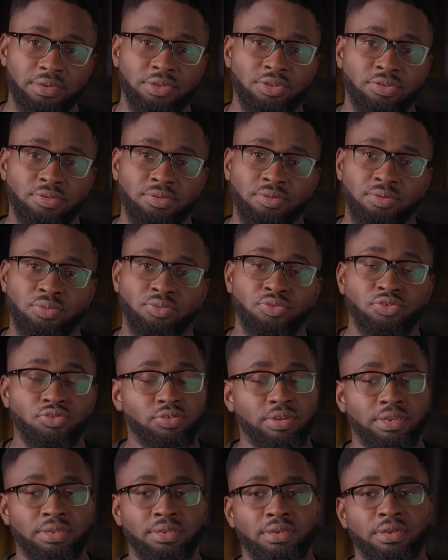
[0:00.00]
to
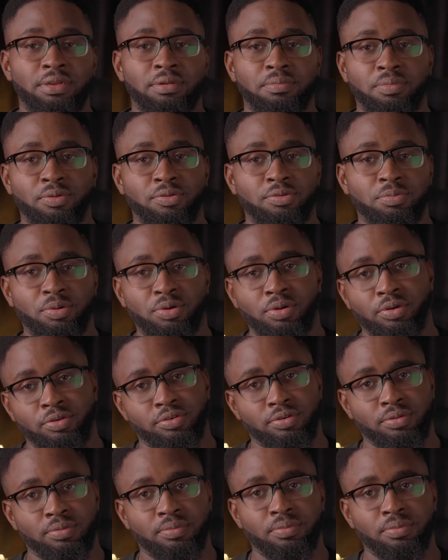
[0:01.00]
treat in post-production.